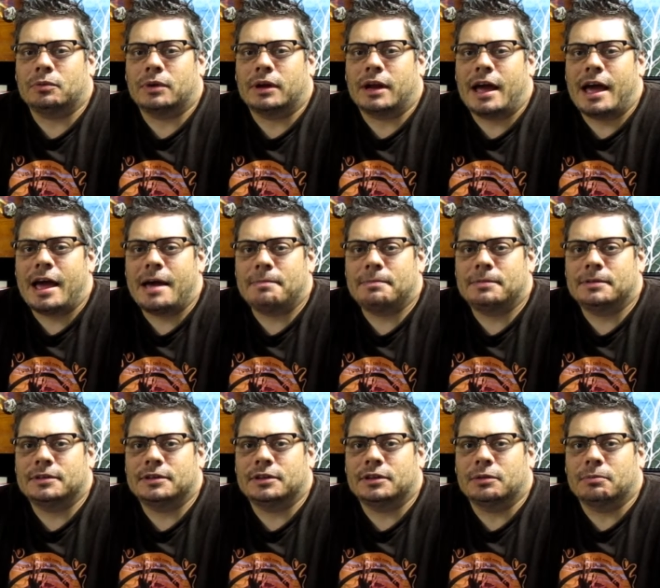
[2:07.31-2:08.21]
what
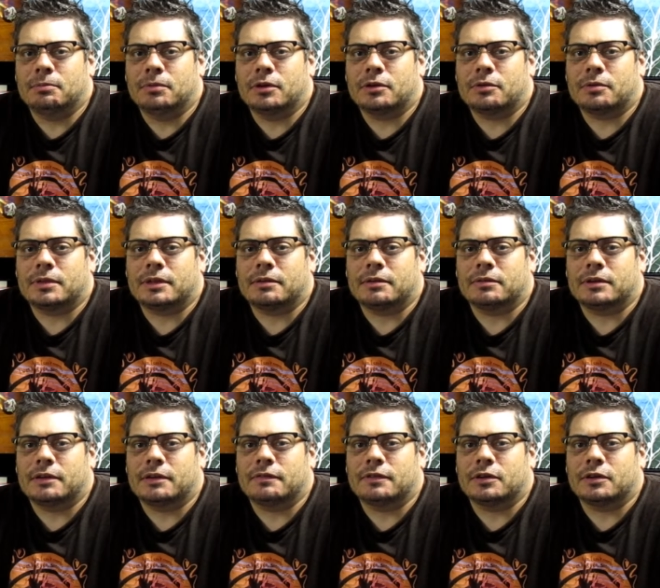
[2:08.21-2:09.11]
happens in the book without
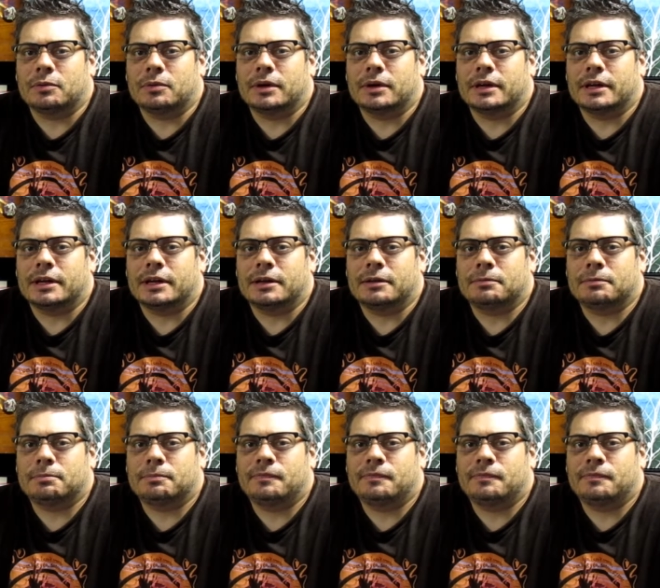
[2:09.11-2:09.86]
giving away